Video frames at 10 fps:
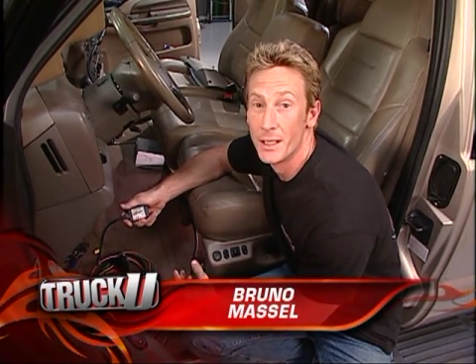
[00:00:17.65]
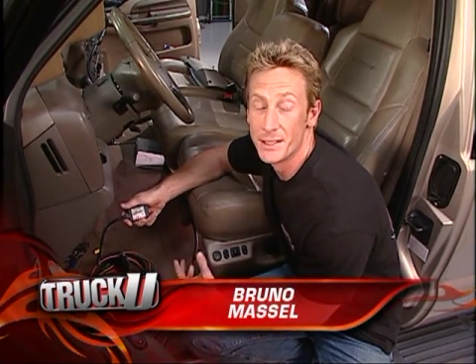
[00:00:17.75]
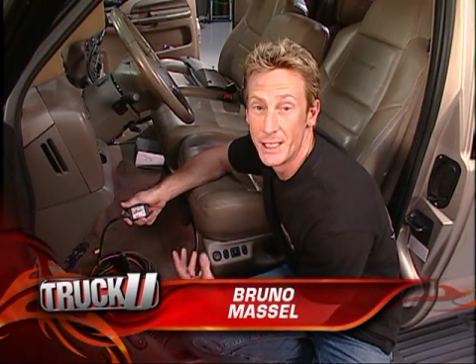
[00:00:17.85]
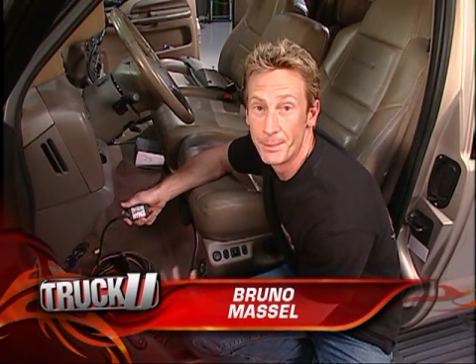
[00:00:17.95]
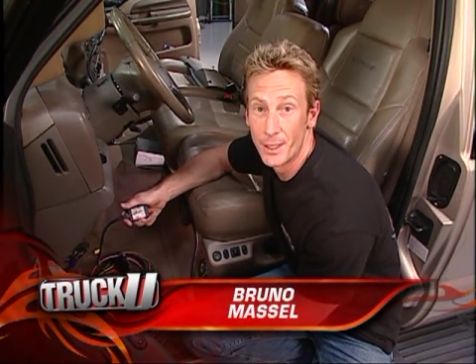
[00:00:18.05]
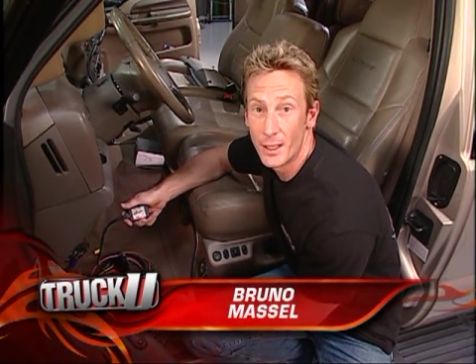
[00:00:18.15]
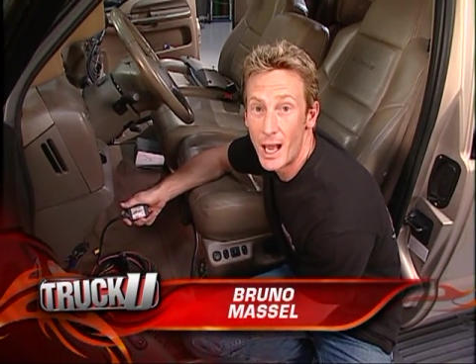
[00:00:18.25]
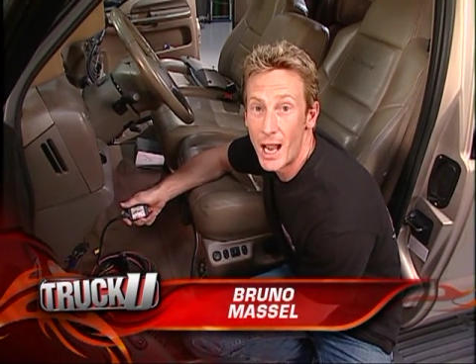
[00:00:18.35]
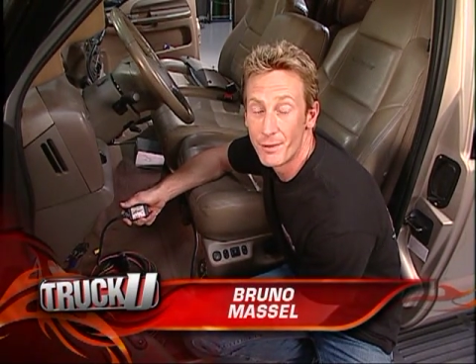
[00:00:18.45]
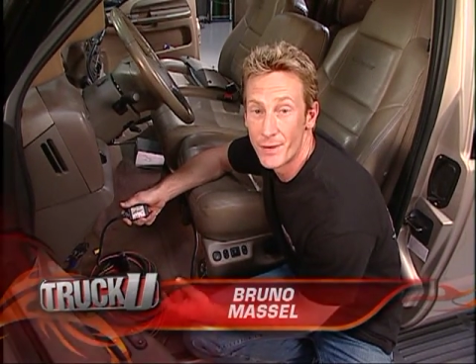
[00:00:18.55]
To keep it
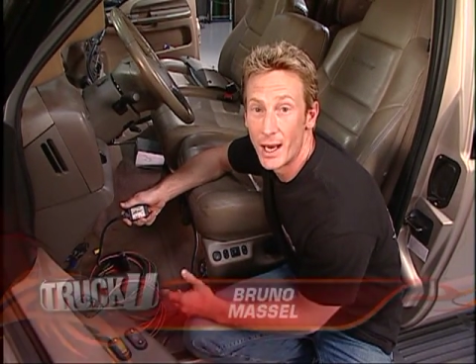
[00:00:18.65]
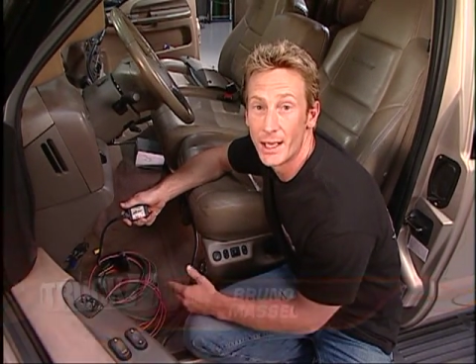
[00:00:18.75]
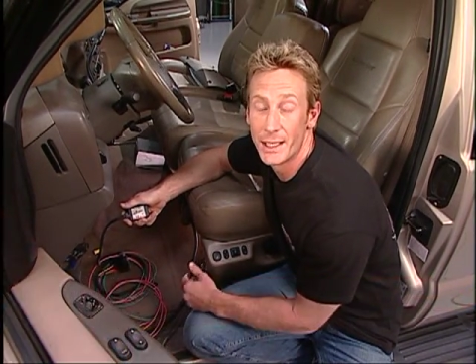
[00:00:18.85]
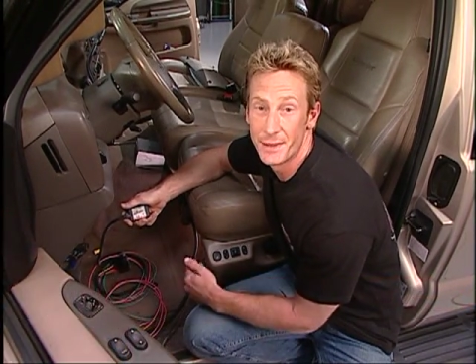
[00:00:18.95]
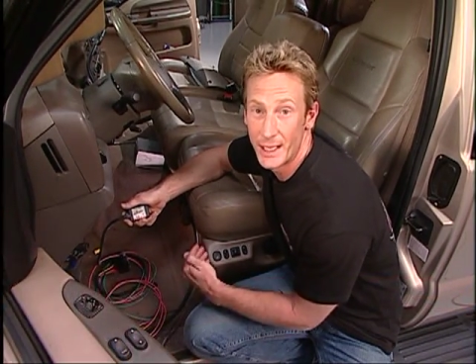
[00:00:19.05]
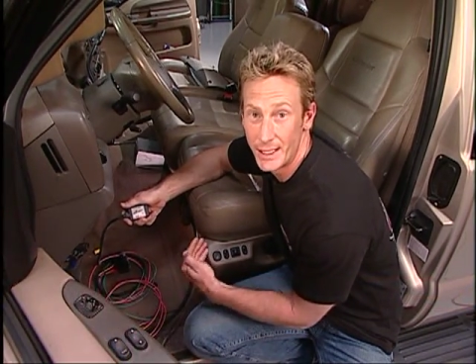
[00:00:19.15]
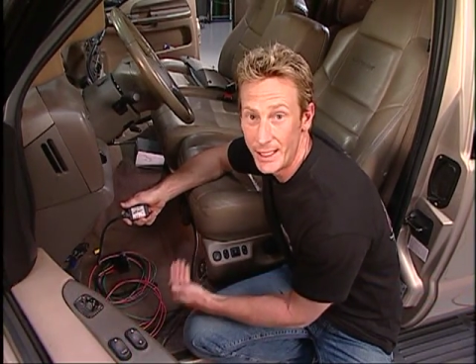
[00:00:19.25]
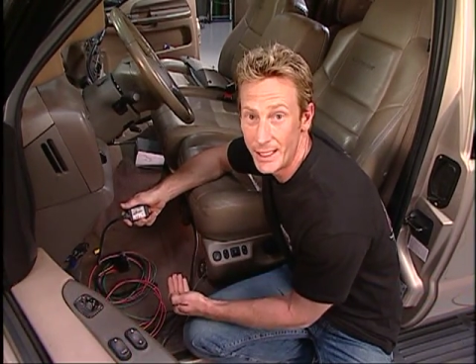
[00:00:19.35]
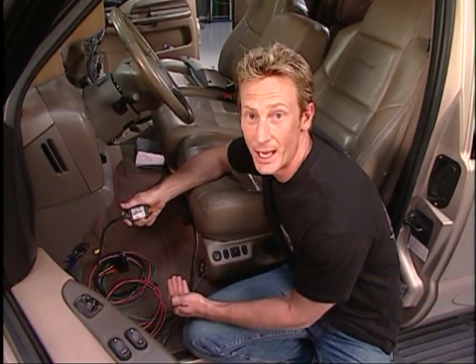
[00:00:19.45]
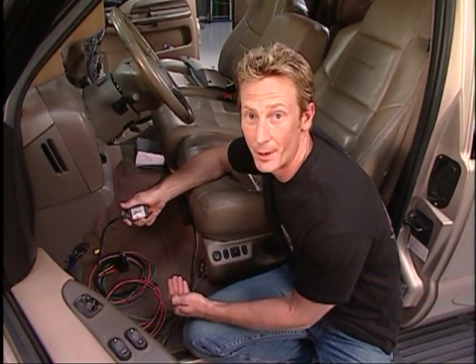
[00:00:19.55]
alive, you've got to get that
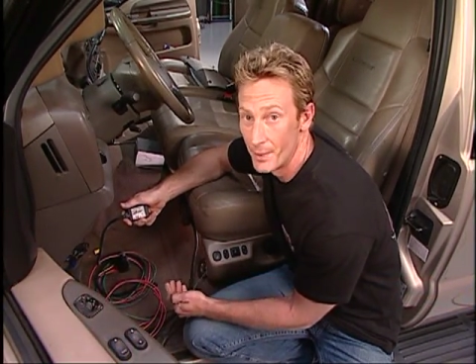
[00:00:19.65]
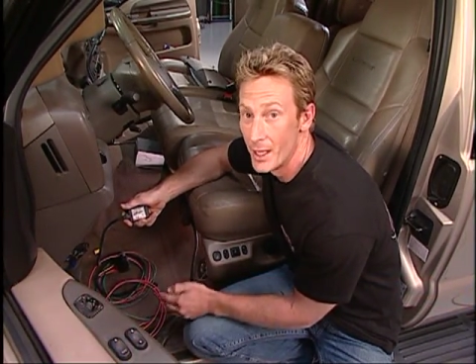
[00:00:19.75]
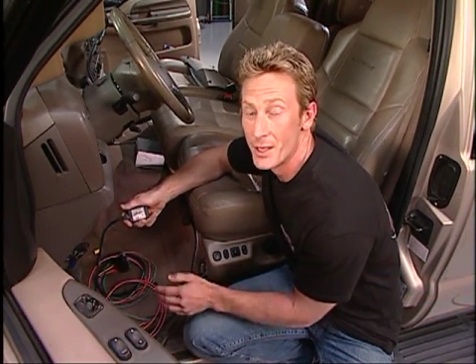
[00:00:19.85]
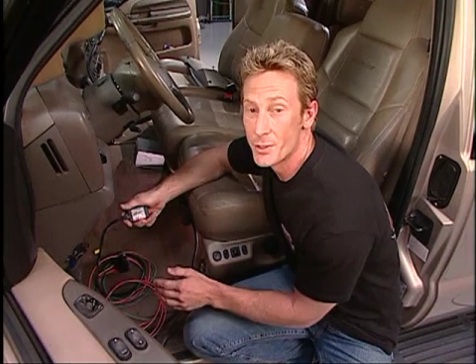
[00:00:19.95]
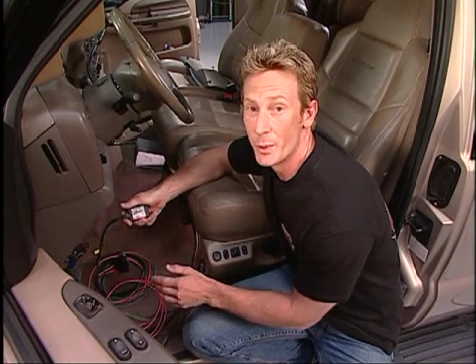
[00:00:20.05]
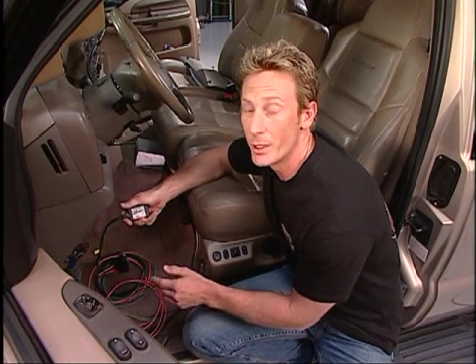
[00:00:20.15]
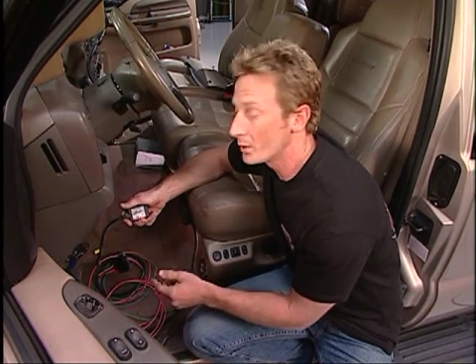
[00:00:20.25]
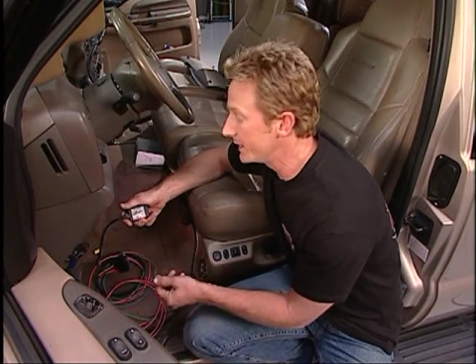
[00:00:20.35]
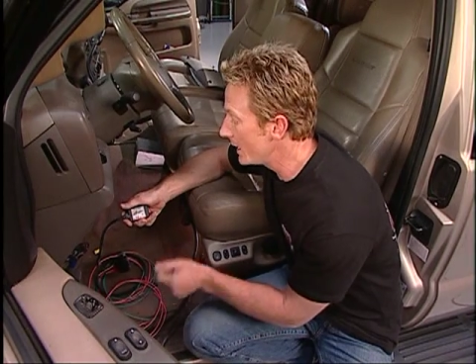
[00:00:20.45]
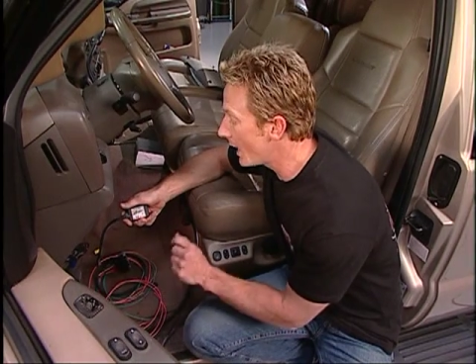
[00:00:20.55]
heat out. So when you go
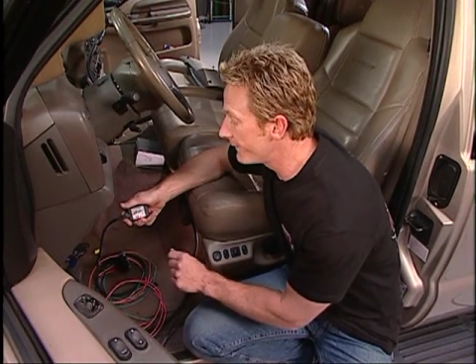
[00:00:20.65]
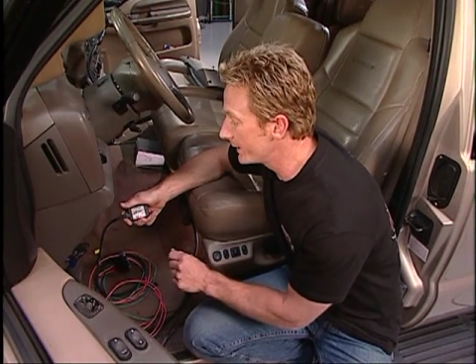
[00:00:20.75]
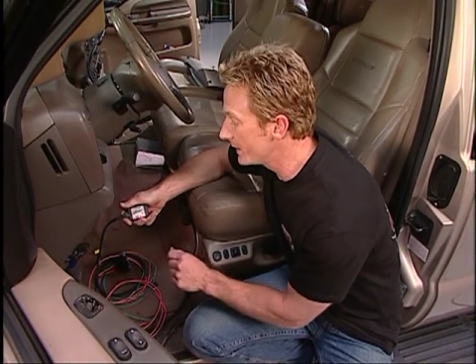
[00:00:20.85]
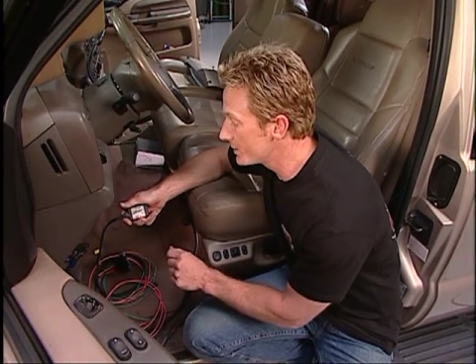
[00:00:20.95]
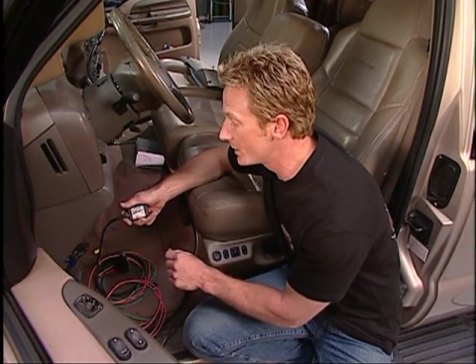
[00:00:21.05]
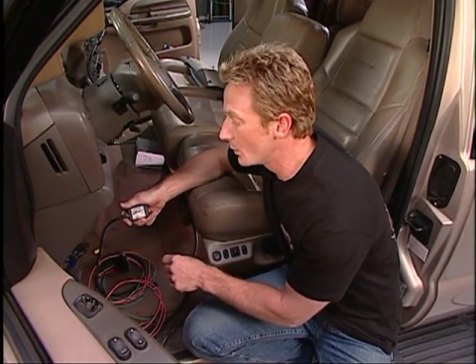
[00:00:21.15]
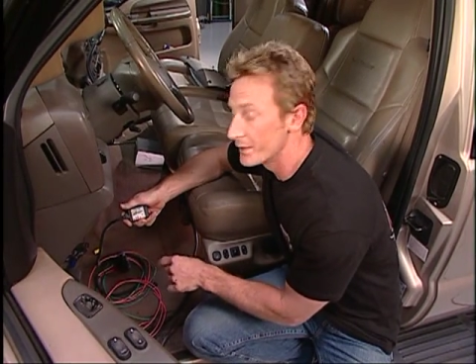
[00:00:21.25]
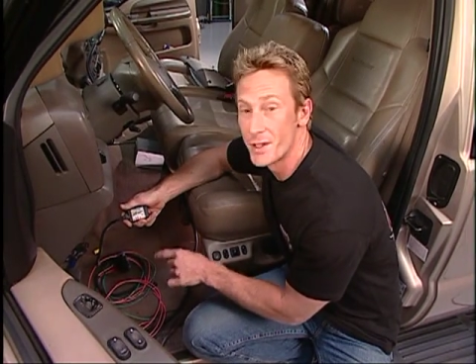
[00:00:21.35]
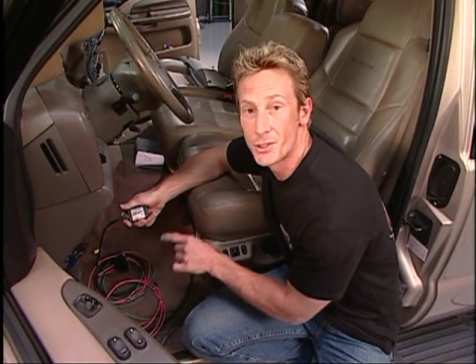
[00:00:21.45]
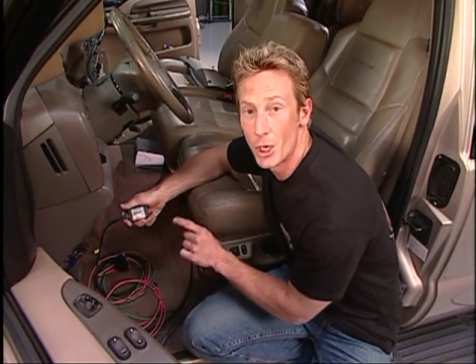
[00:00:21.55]
key off ignition,
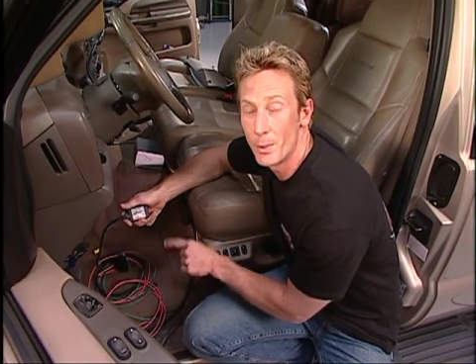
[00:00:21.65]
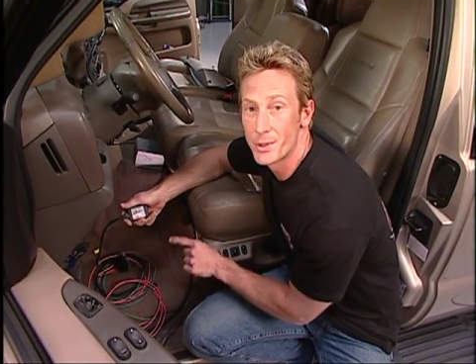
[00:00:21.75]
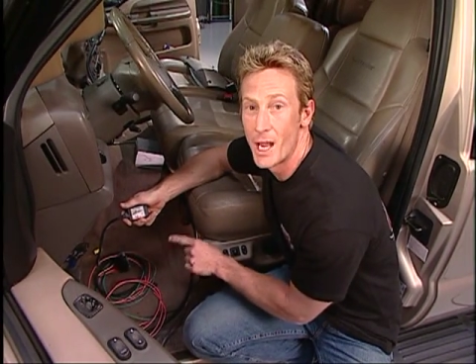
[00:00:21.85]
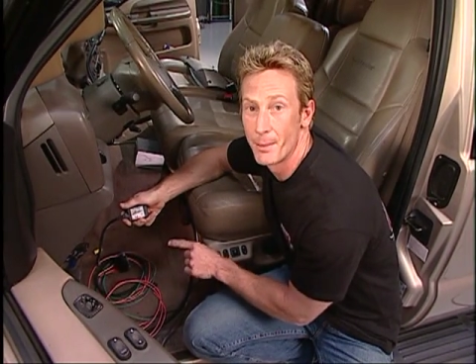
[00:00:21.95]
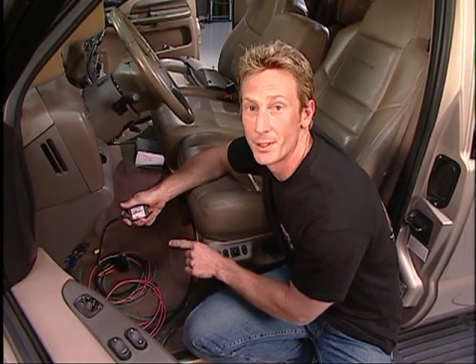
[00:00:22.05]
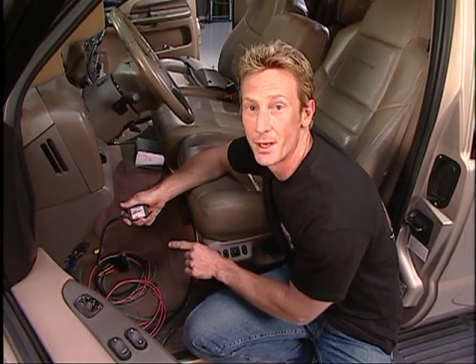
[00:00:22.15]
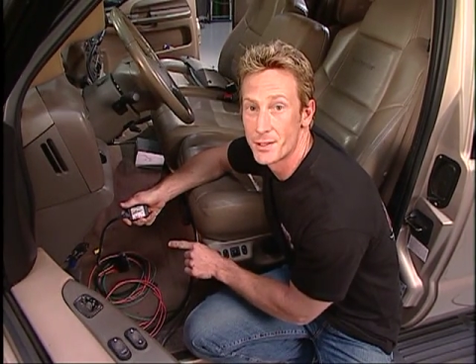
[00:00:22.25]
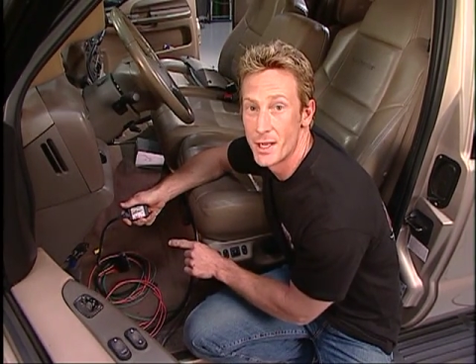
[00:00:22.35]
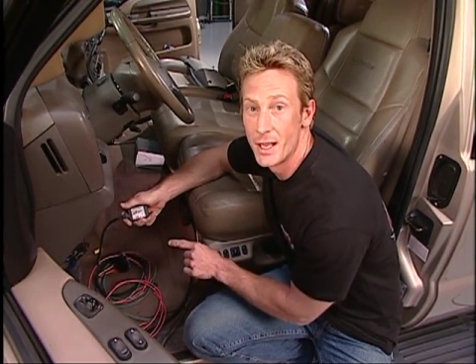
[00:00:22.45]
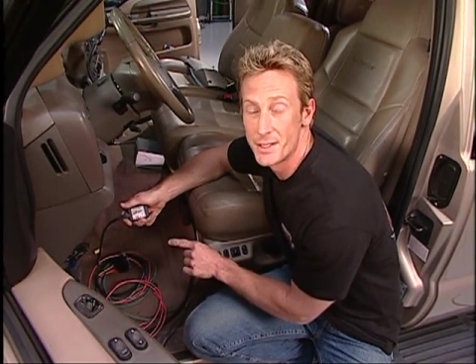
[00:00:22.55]
what this turbo timer
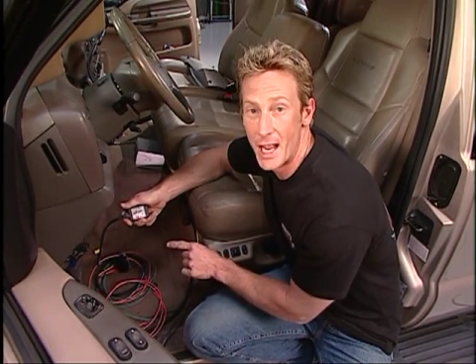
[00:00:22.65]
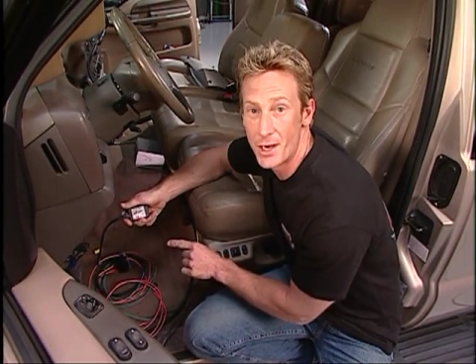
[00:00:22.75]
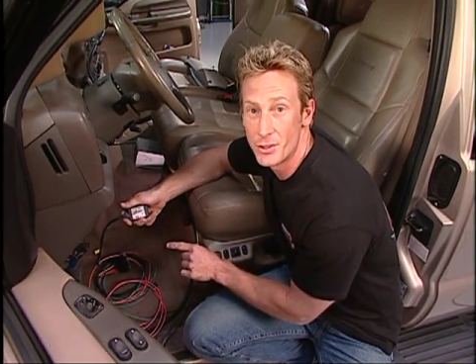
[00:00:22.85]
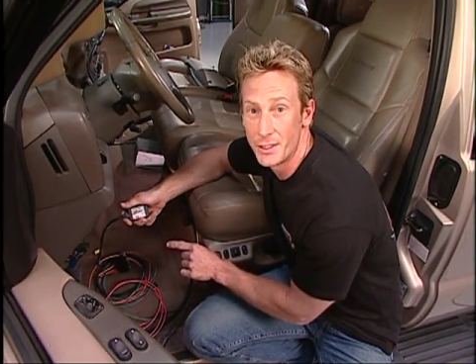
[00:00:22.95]
does is actually